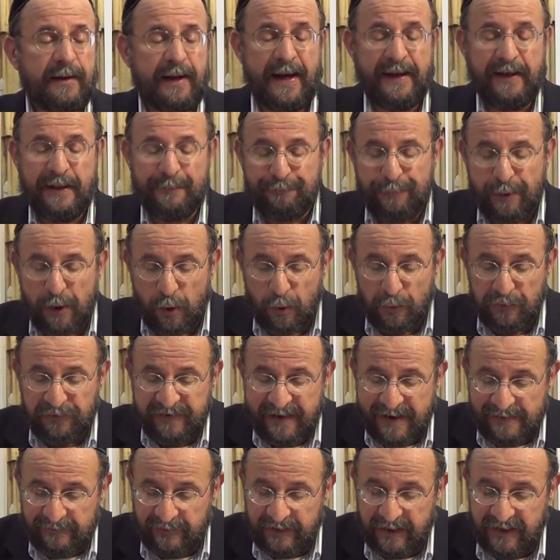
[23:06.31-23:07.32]
and impose
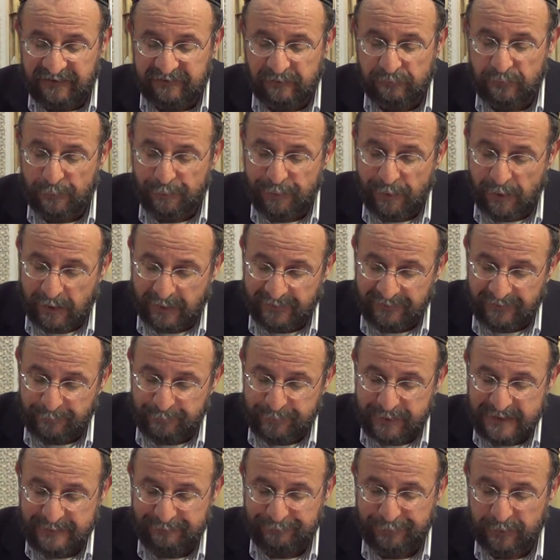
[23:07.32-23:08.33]
Hellenism upon the
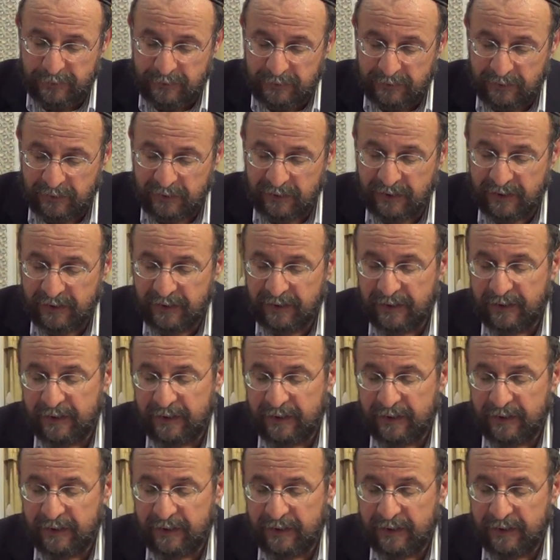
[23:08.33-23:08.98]
people.